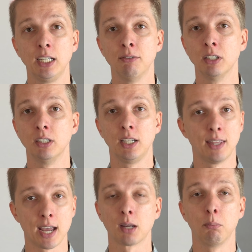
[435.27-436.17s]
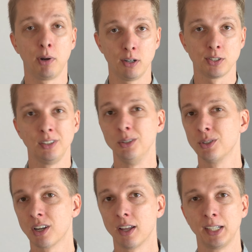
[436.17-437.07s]
Even in that comparison, you
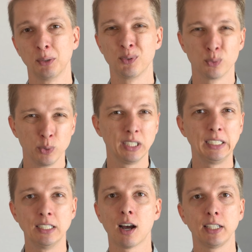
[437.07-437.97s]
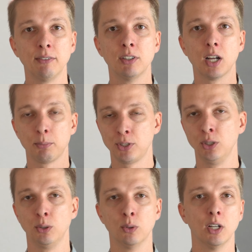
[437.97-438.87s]
saw that it was really not even up
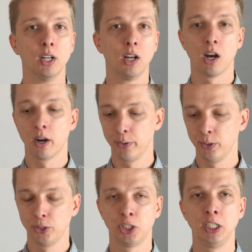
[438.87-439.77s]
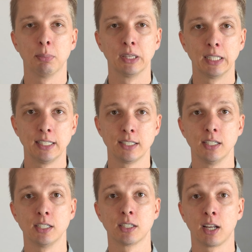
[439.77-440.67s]
to other cheap
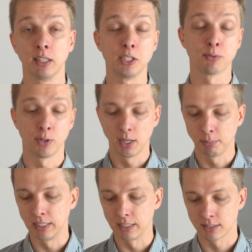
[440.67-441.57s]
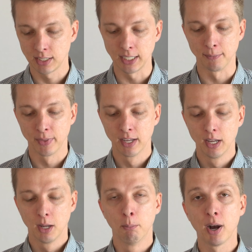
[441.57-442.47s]
lenses, at least for APS-C.
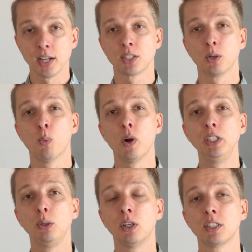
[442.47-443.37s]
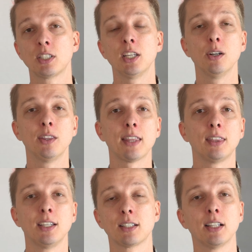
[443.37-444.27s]
But when you consider that
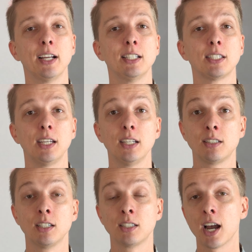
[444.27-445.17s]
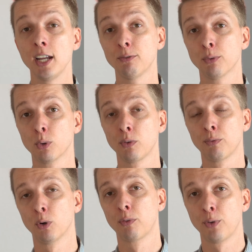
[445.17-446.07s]
this lens is designed for
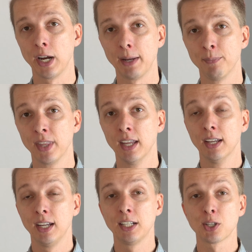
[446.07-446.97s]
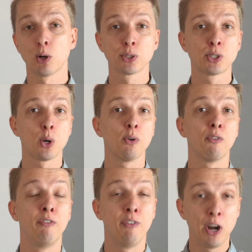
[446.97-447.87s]
full frame, it's also
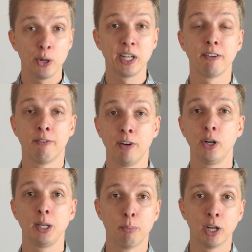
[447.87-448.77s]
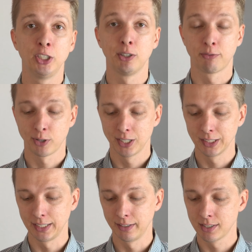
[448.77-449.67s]
very, very budget
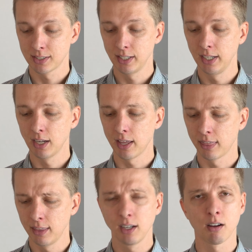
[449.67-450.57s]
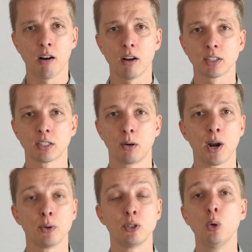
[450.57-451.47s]
friendly. This thing I think costs
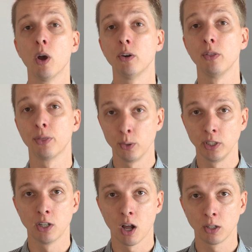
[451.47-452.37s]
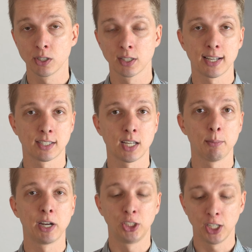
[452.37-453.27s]
around $230 last time
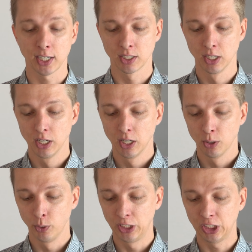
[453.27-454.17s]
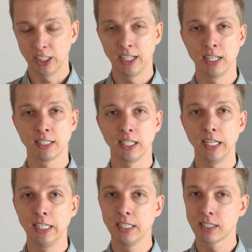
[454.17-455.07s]
I checked, which is
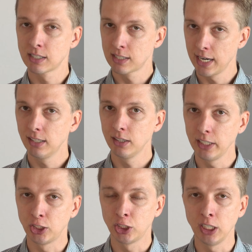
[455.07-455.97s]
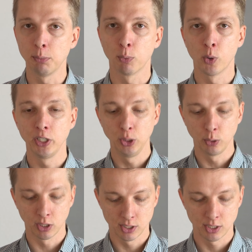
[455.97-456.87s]
insanely cheap when you
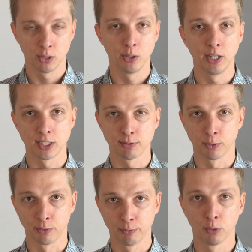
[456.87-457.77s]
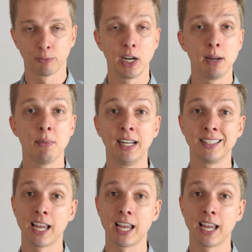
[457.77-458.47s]
consider it's for full frame and it's